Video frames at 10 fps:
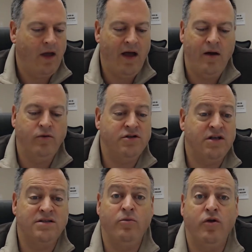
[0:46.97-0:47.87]
We just
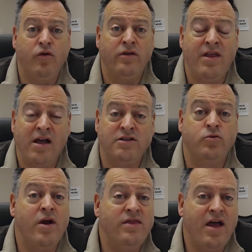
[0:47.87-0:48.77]
had someone who thought the taxes
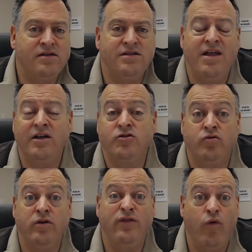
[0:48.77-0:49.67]
were 8,000, taxes were
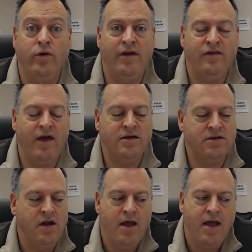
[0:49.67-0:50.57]
really
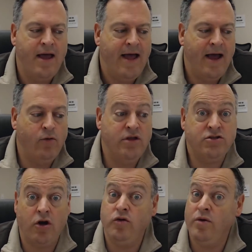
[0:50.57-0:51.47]
14,000. And when they
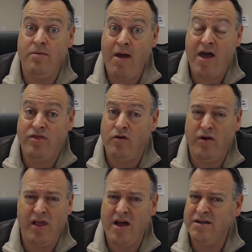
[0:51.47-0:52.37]
start doing the math, they
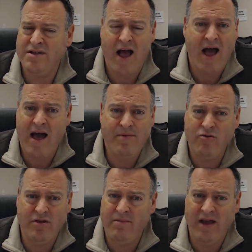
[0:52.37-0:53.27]
realize I'm not
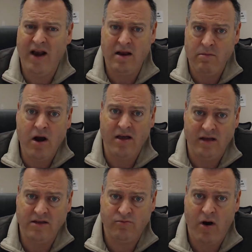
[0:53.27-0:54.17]
really making any money on
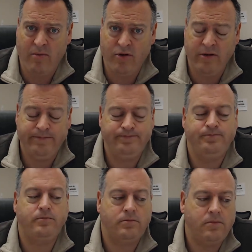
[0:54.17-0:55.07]
this property.
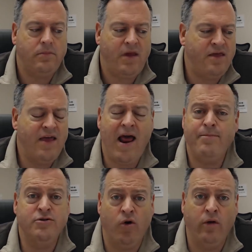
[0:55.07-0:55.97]
That
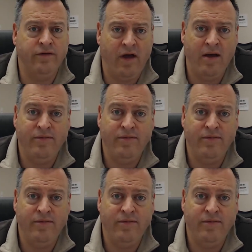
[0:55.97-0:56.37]
happens all the time.